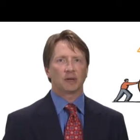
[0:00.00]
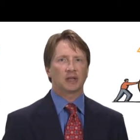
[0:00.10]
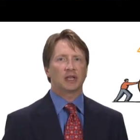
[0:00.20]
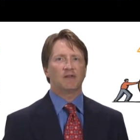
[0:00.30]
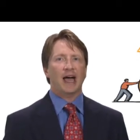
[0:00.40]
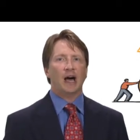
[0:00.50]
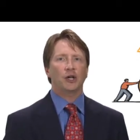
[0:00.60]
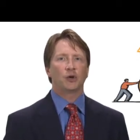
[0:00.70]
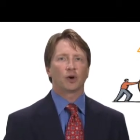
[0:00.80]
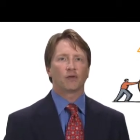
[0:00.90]
but the
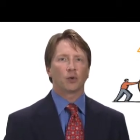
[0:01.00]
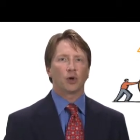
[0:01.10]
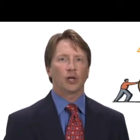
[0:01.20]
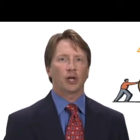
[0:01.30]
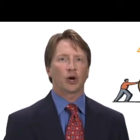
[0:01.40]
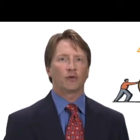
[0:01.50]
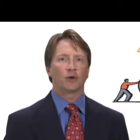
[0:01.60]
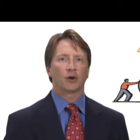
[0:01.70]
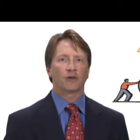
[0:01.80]
value of rolling over a